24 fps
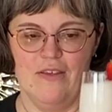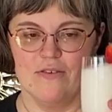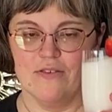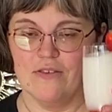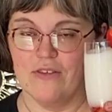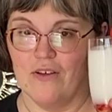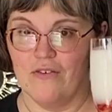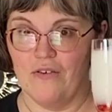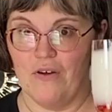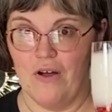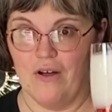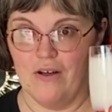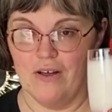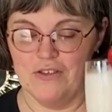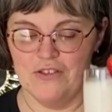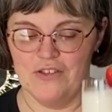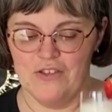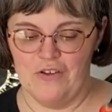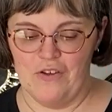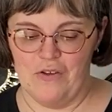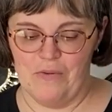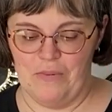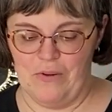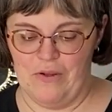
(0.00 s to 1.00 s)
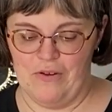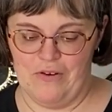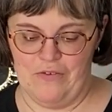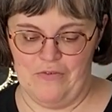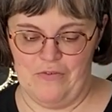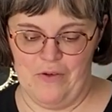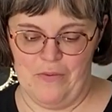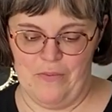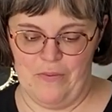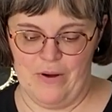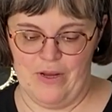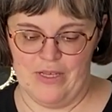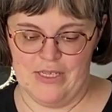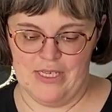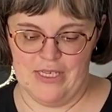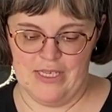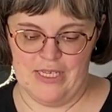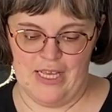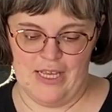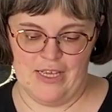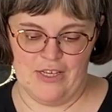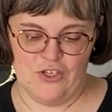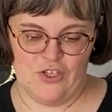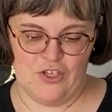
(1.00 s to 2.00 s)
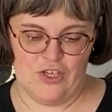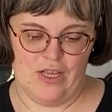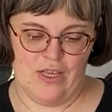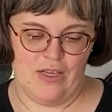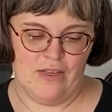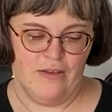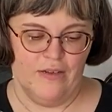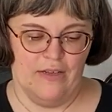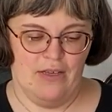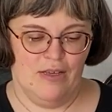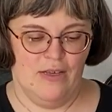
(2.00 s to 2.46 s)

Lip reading: So also a beautiful presentation.